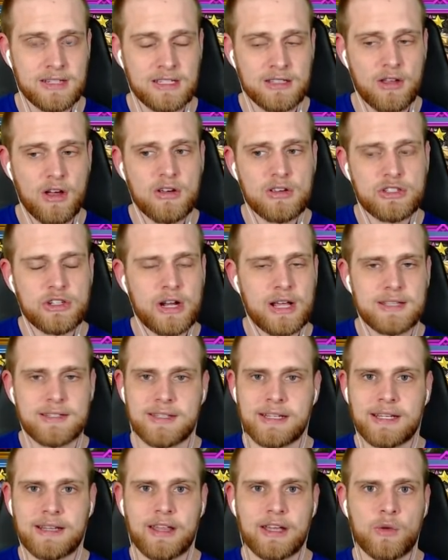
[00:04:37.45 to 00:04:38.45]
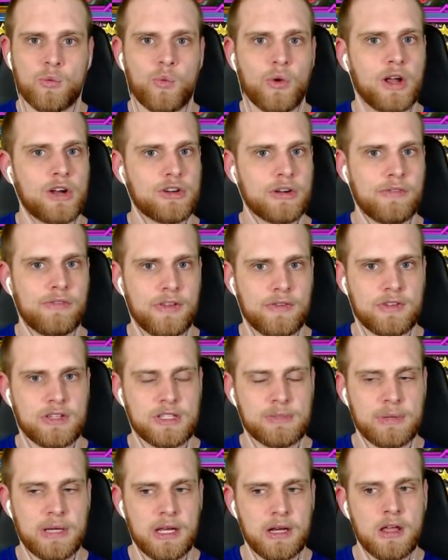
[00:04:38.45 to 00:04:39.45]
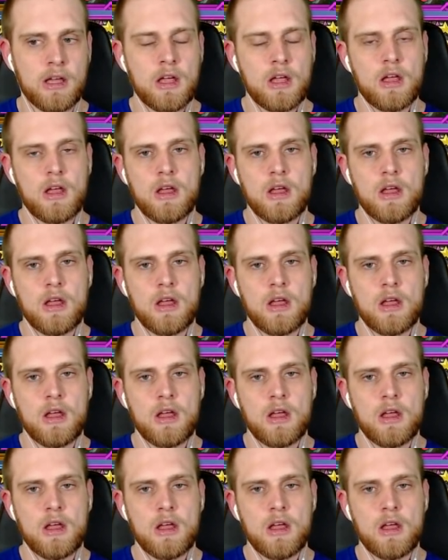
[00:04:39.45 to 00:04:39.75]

as long as they're not sitting at like 150 speed,